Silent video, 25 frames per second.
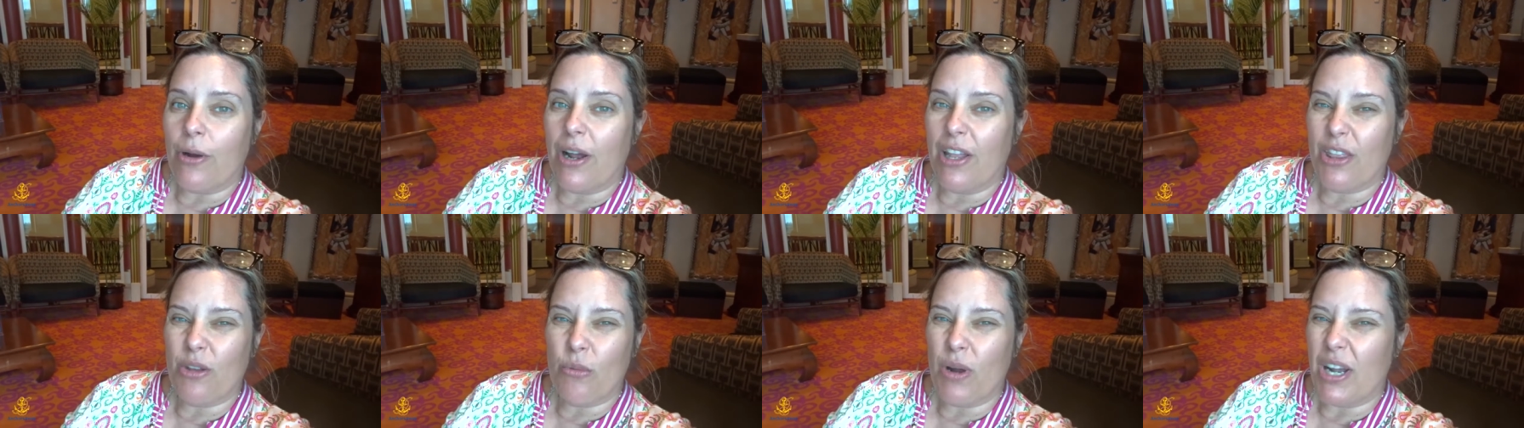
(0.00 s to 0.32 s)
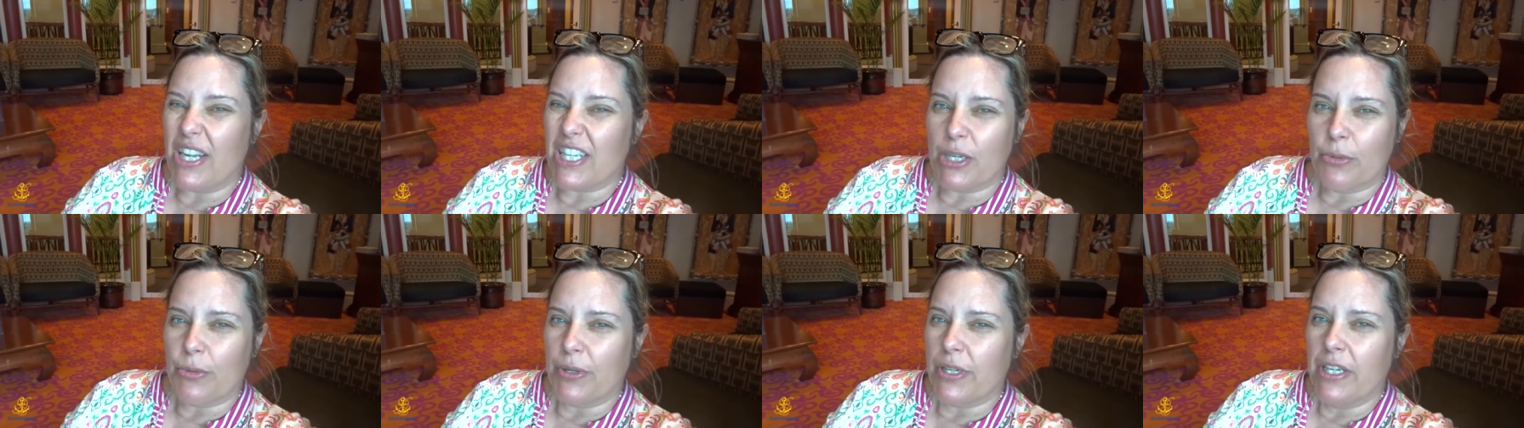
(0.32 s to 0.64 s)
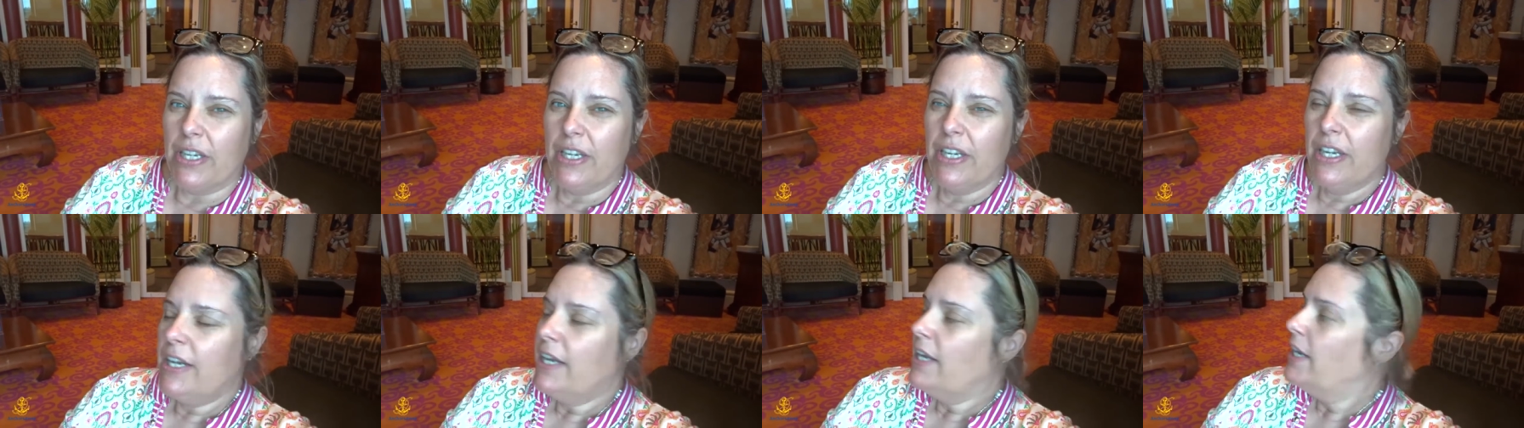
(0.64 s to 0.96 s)
Otherwise, I would,
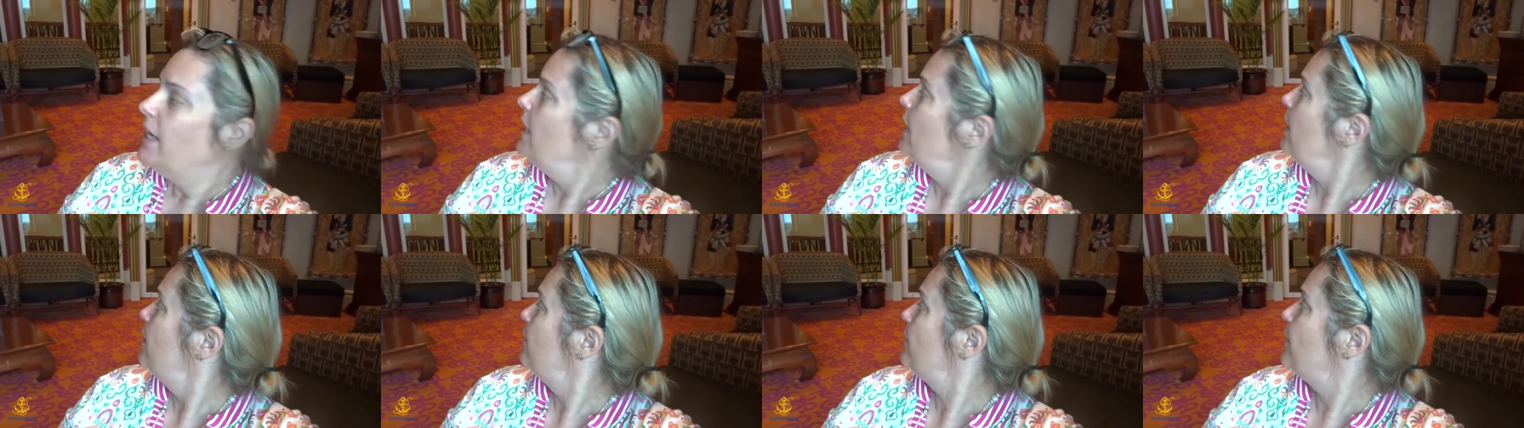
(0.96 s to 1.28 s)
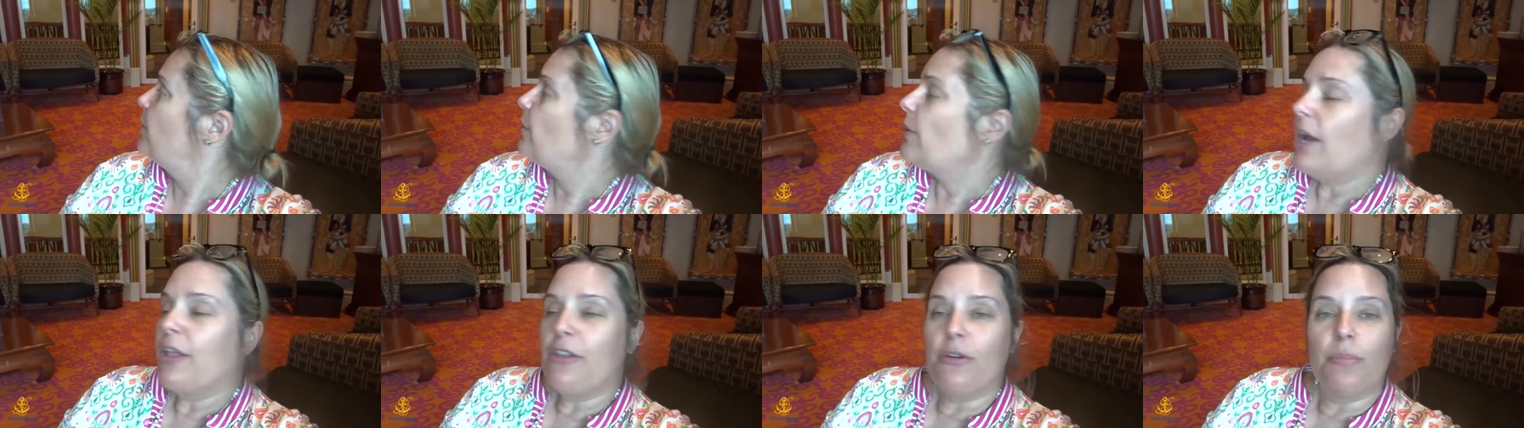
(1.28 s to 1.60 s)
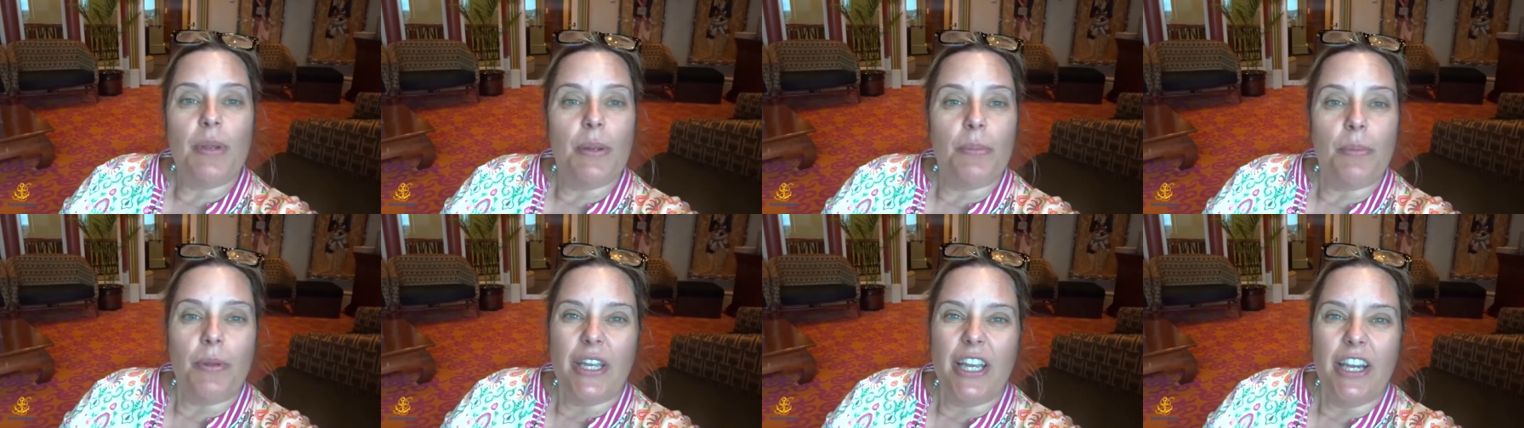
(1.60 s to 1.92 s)
if there were other
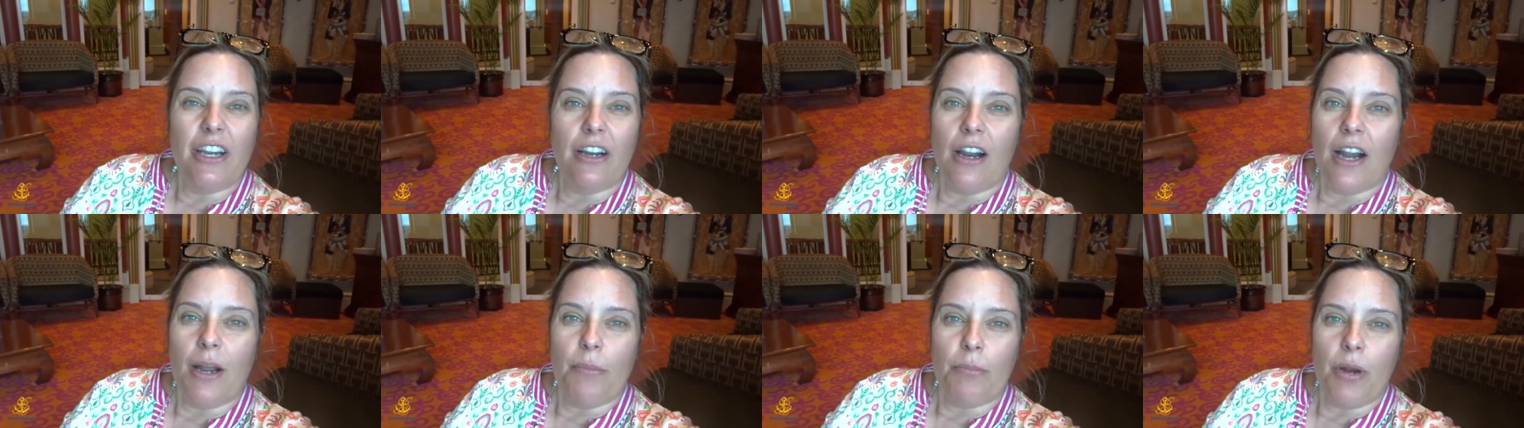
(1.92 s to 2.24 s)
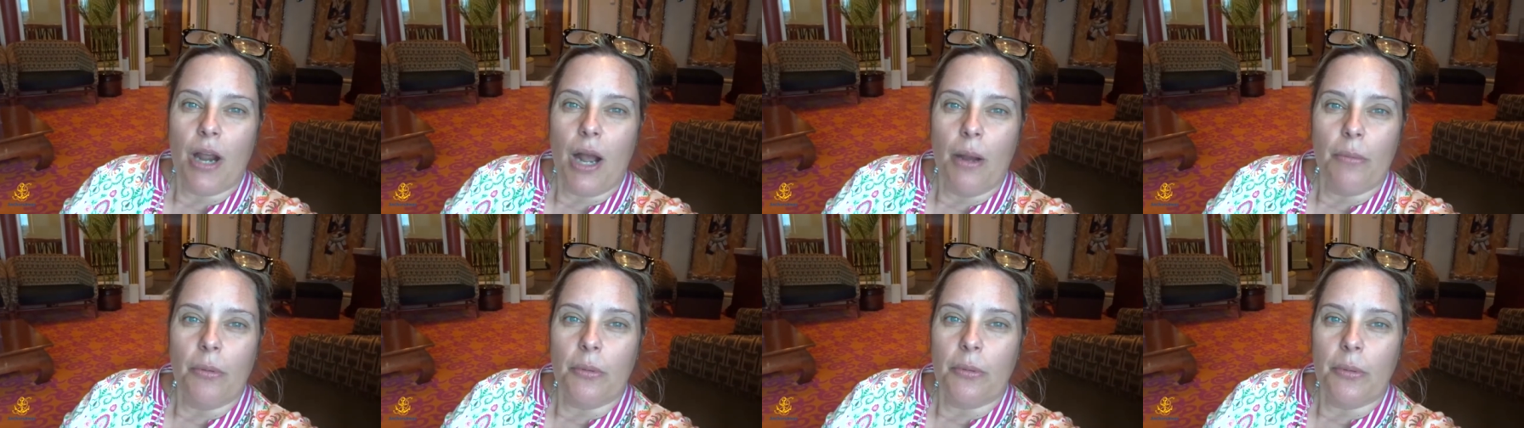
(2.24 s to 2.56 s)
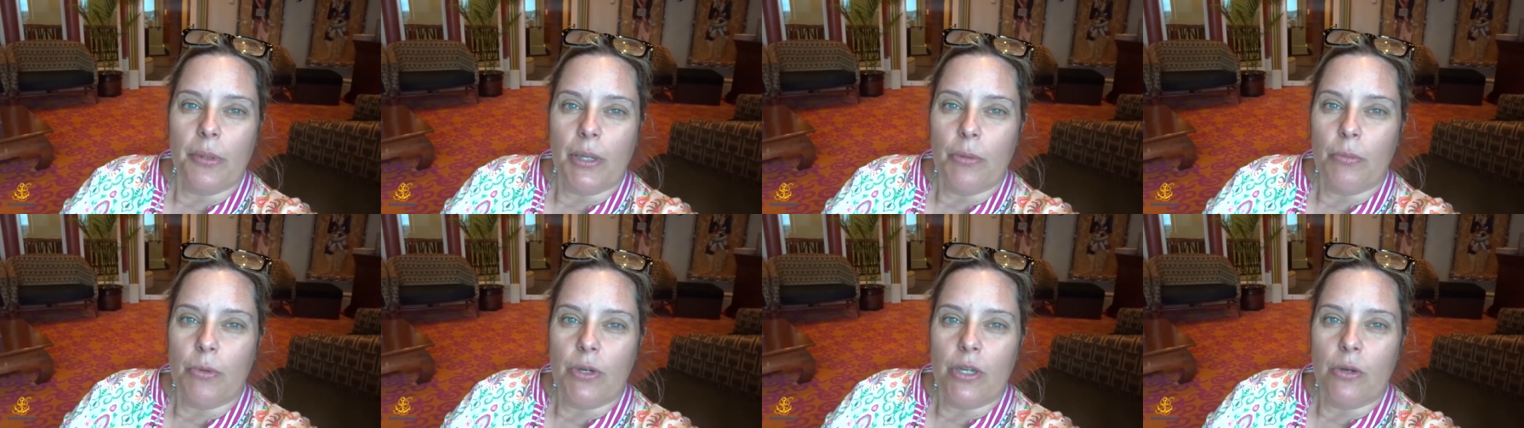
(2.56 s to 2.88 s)
people here, I
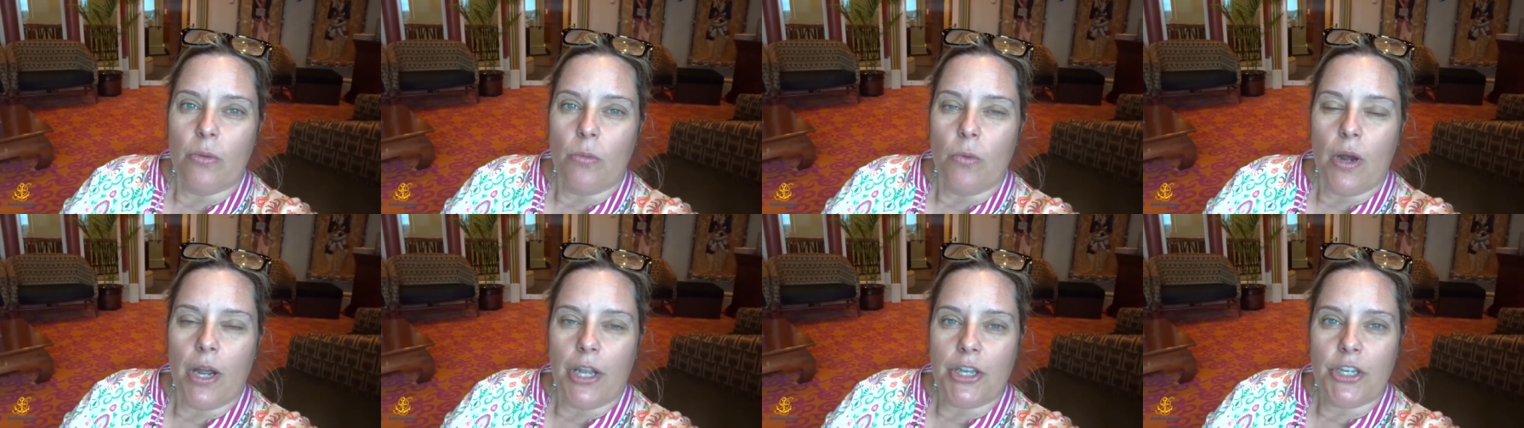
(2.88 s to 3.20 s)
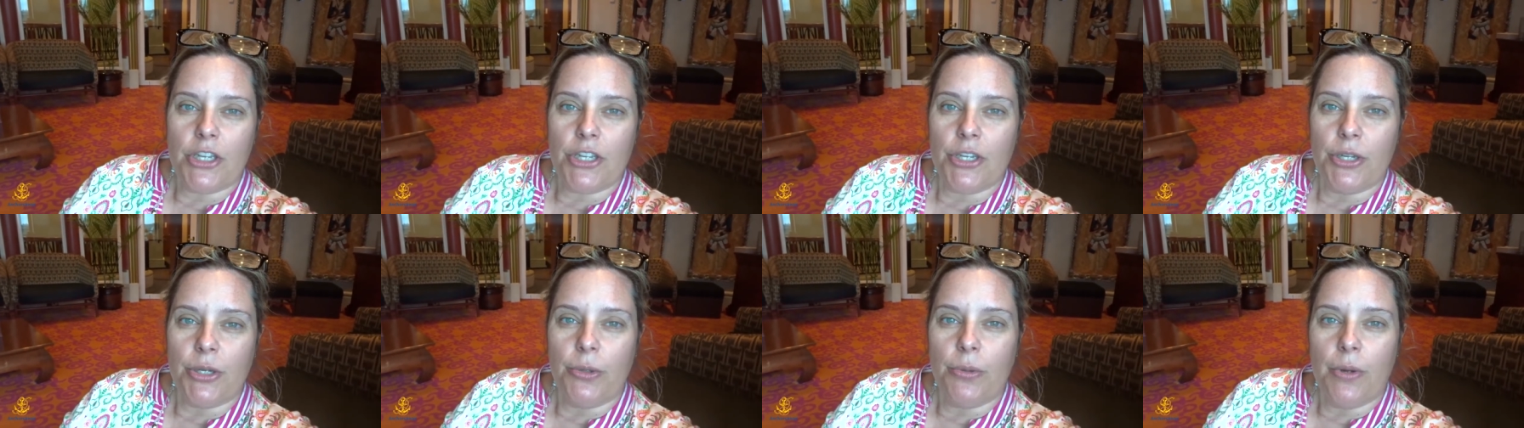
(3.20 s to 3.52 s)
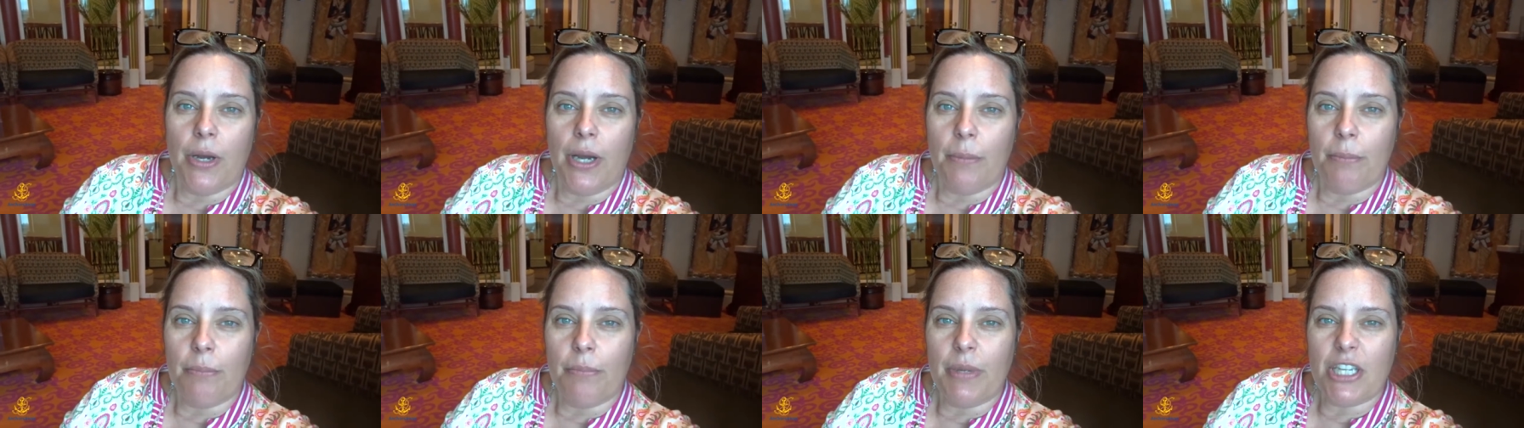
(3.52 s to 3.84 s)
probably wouldn't want to um,